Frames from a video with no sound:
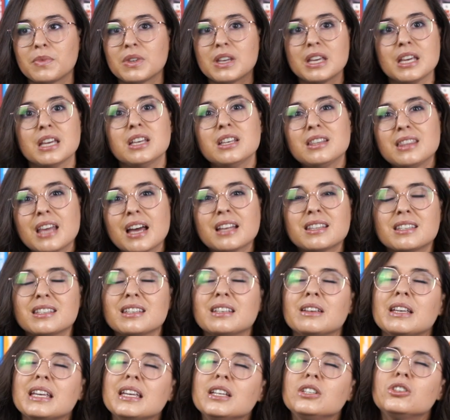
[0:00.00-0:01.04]

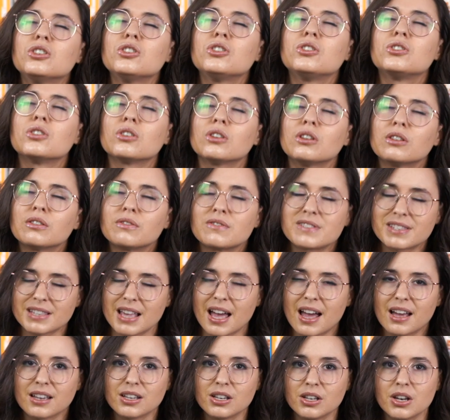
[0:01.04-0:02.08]
he deserves
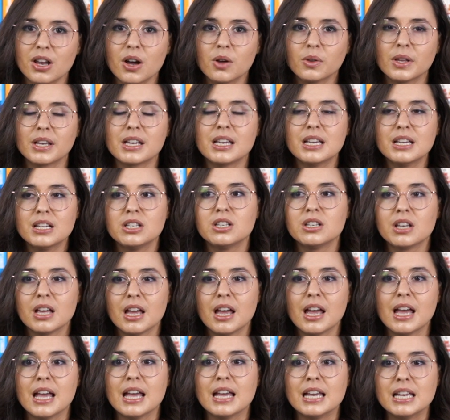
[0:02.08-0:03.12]
that, you know? Like,
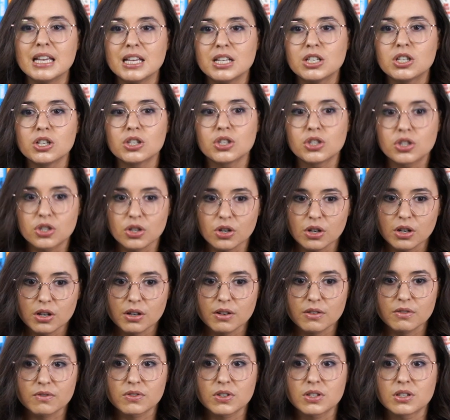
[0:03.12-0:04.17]
he
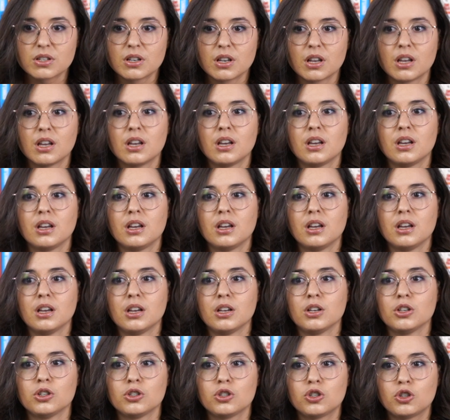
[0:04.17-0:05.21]
deserves
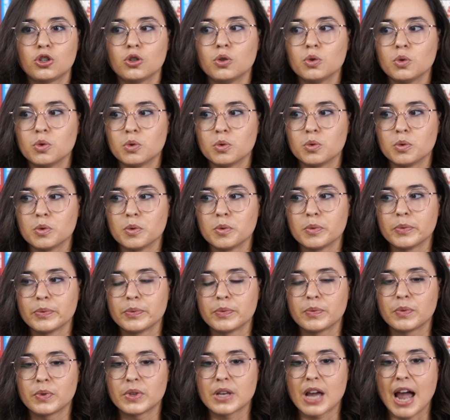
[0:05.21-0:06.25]
to
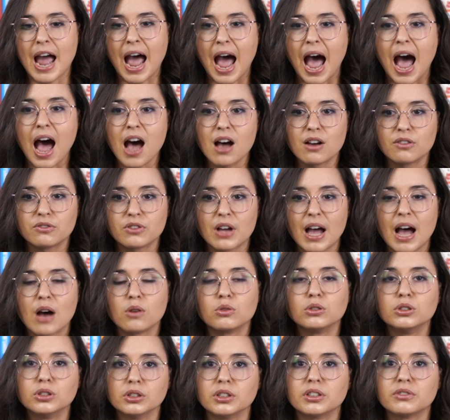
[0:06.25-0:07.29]
have how
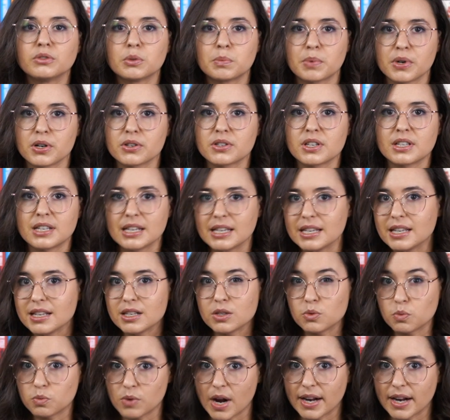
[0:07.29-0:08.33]
good of a person he
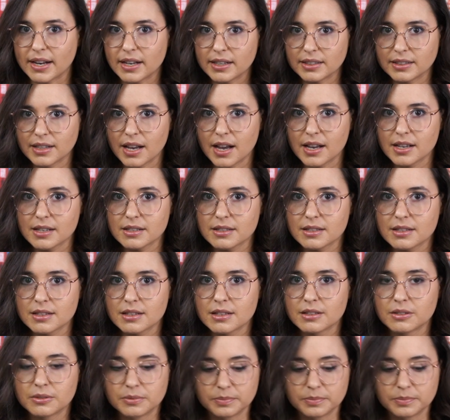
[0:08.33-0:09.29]
is recognized.